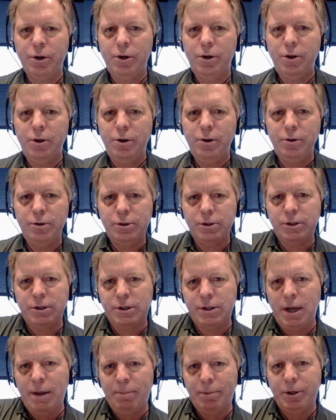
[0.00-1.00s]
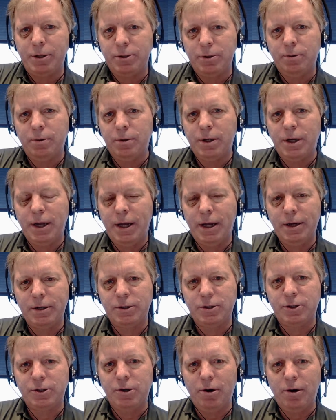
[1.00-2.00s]
can use Template
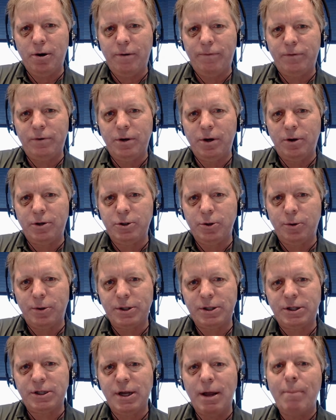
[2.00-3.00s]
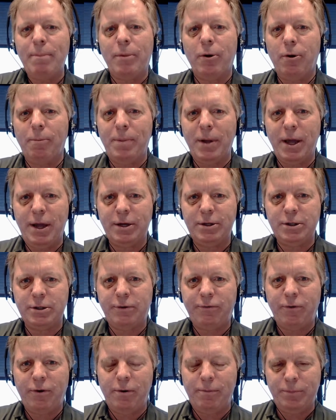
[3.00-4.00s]
Toolkit sort of to assemble pages
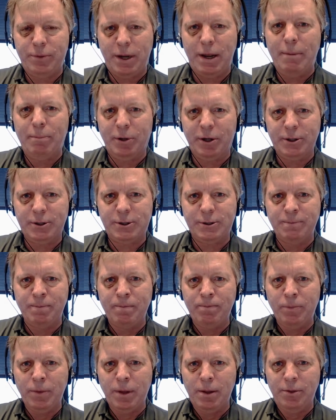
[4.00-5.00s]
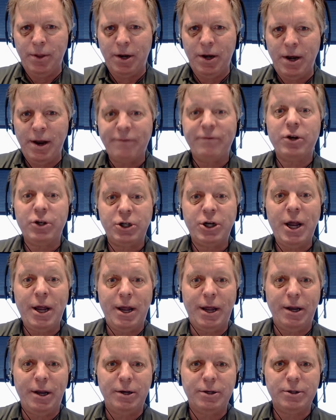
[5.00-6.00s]
from templates that never yes.
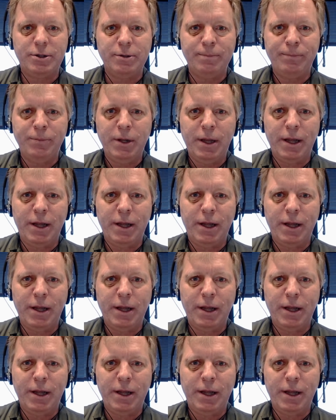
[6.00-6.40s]
change.